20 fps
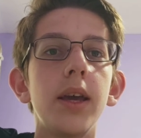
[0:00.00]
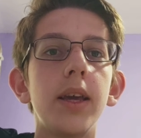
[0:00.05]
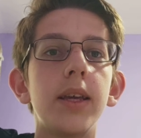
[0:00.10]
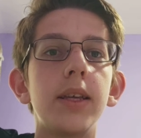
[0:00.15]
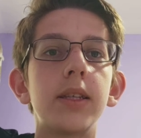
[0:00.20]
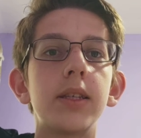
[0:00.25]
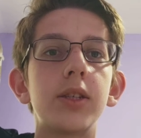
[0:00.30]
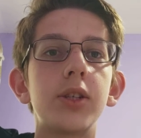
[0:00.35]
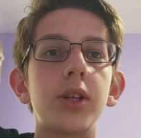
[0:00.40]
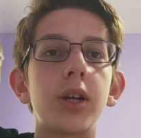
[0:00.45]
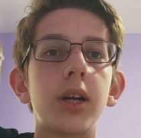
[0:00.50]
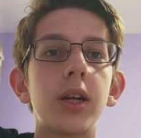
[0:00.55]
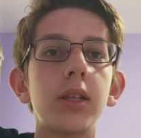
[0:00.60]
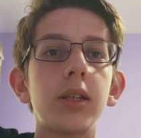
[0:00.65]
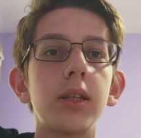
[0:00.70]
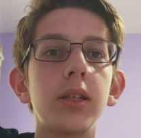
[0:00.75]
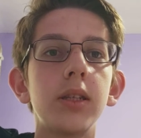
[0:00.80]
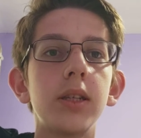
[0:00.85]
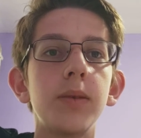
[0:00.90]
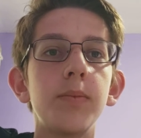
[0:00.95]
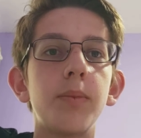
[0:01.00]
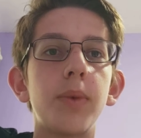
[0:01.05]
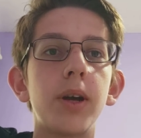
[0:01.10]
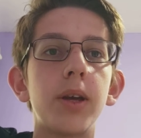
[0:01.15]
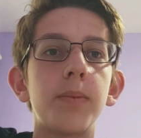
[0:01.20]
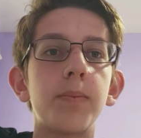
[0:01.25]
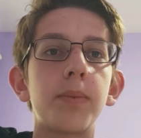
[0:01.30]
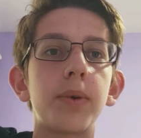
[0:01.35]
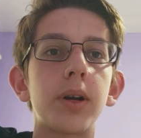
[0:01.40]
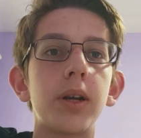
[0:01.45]
is characterized
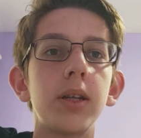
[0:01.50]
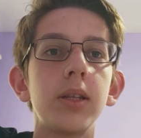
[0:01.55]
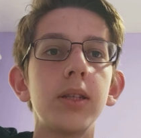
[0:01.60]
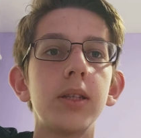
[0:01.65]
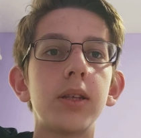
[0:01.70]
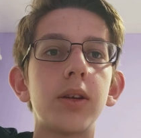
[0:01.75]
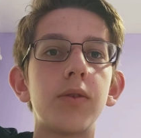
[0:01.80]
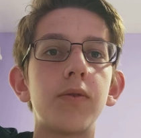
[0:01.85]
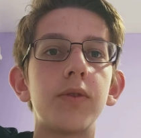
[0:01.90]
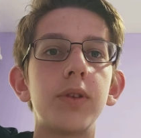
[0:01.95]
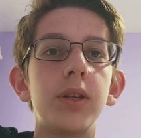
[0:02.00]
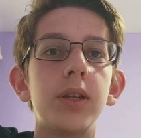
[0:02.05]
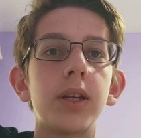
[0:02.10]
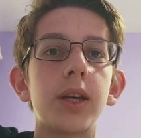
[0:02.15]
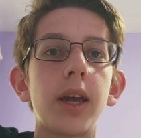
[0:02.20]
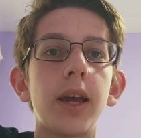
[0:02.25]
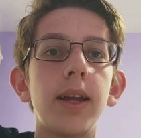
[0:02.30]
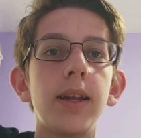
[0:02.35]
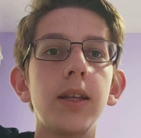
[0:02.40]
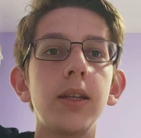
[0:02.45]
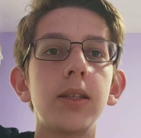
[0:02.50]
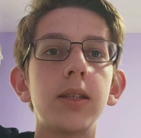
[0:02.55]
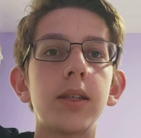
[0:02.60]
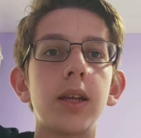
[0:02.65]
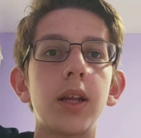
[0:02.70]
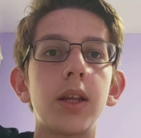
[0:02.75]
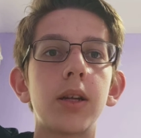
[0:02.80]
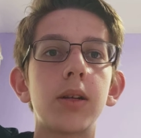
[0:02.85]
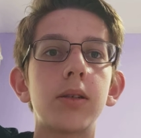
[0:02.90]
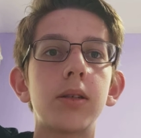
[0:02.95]
by presence of dedicated
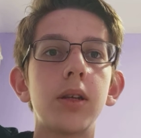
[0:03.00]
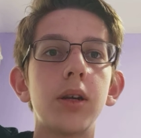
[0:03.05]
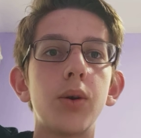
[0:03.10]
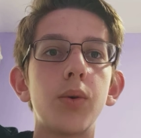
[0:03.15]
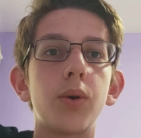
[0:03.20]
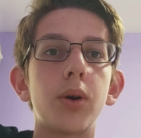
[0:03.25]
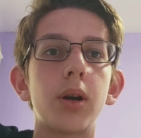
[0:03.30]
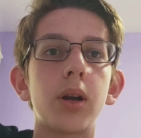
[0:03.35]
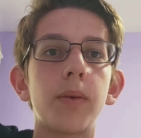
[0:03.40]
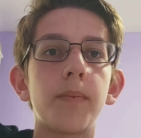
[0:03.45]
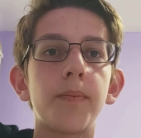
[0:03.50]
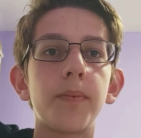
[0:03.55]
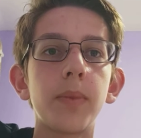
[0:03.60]
central server,